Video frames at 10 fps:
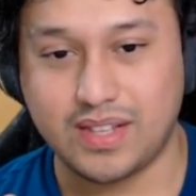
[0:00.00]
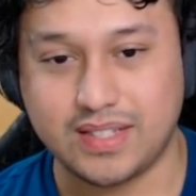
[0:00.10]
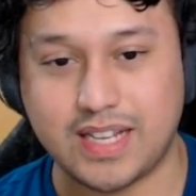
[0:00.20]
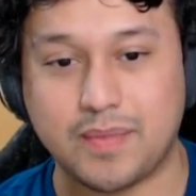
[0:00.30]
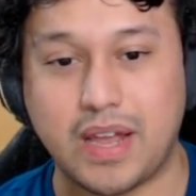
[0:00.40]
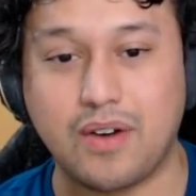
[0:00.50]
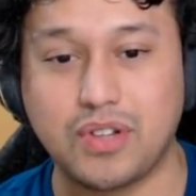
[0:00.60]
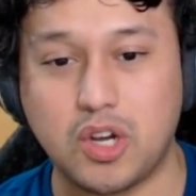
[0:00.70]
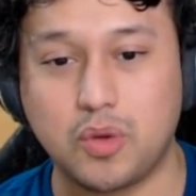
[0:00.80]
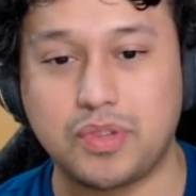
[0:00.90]
Dang, man, I
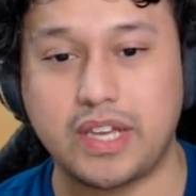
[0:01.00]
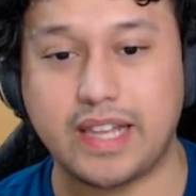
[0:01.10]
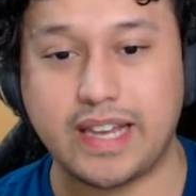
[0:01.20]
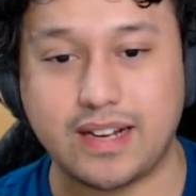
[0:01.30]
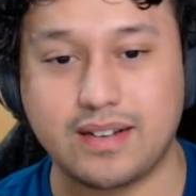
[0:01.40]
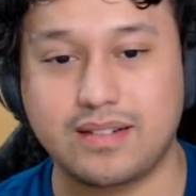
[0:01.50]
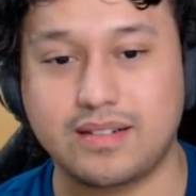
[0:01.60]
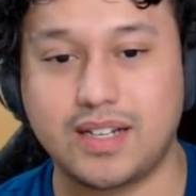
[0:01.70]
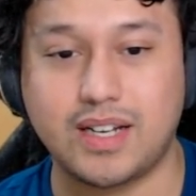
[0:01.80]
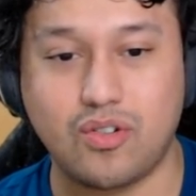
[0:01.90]
really hope they, like,
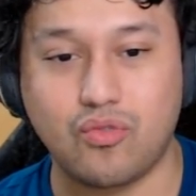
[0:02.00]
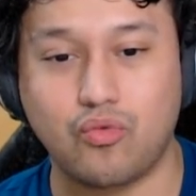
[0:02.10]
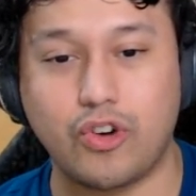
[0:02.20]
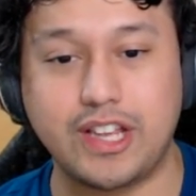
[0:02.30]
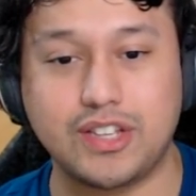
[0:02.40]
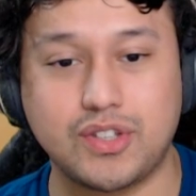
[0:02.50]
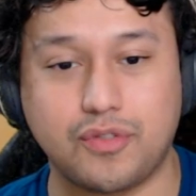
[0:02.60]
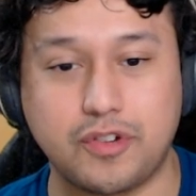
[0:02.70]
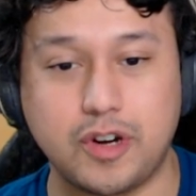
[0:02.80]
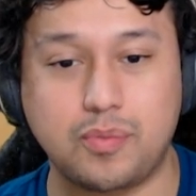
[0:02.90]
raise the
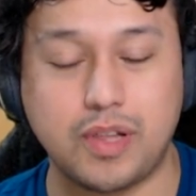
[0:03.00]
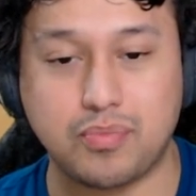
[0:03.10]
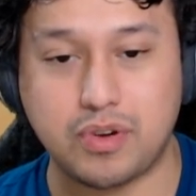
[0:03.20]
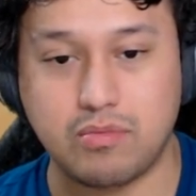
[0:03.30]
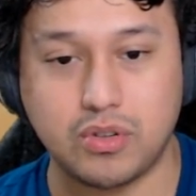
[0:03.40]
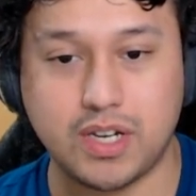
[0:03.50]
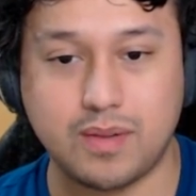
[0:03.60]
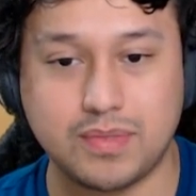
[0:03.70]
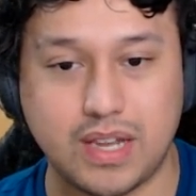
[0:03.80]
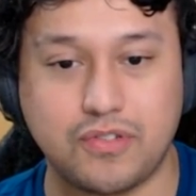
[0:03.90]
free-to-play
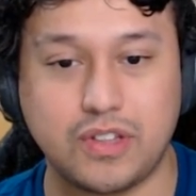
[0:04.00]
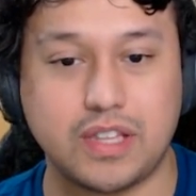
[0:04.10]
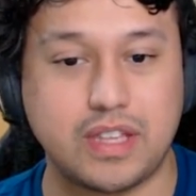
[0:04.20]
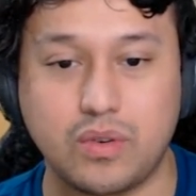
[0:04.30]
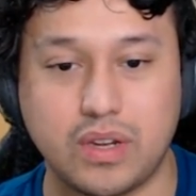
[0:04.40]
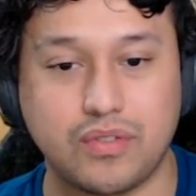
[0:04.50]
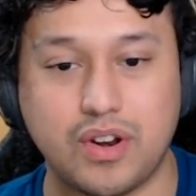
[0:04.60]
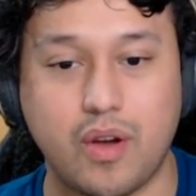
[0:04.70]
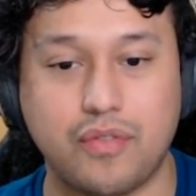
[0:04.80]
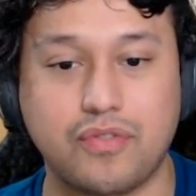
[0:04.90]
Primogems. I feel like they don't give
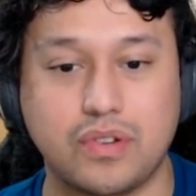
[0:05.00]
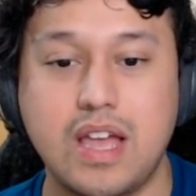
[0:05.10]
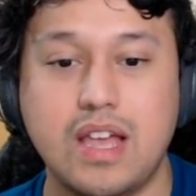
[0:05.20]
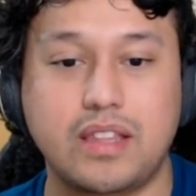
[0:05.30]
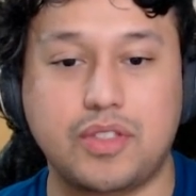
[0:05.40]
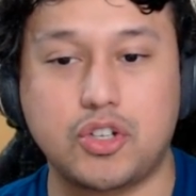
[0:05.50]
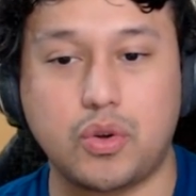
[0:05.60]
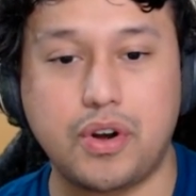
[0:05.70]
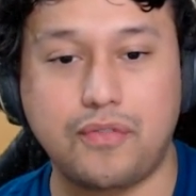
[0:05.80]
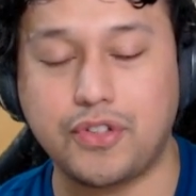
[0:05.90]
enough for... Like, they're
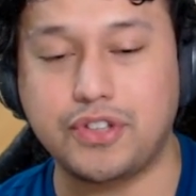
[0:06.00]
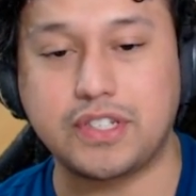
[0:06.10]
showing off all these